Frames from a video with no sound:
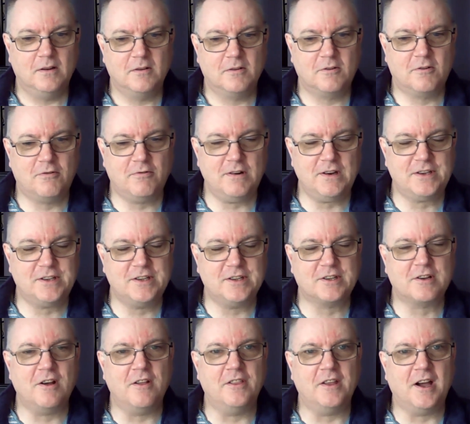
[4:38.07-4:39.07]
Chris
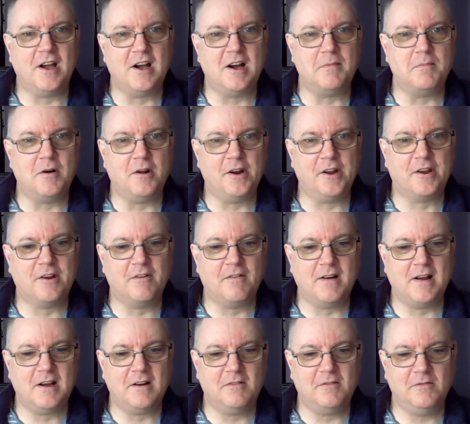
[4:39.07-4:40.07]
has got the harmonica
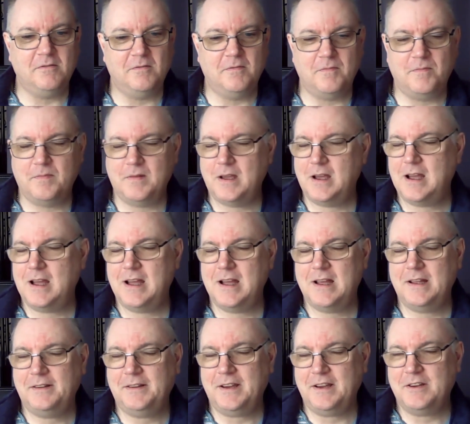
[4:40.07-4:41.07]
out
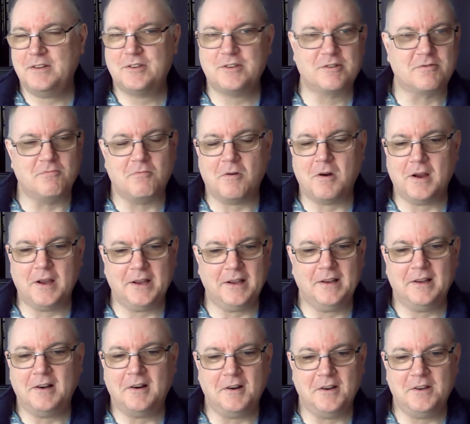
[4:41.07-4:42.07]
and it's
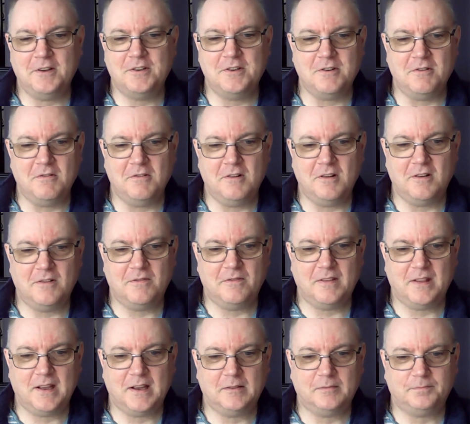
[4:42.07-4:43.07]
great. I do love
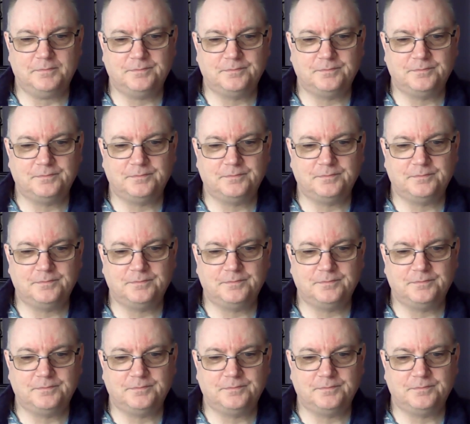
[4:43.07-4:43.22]
that.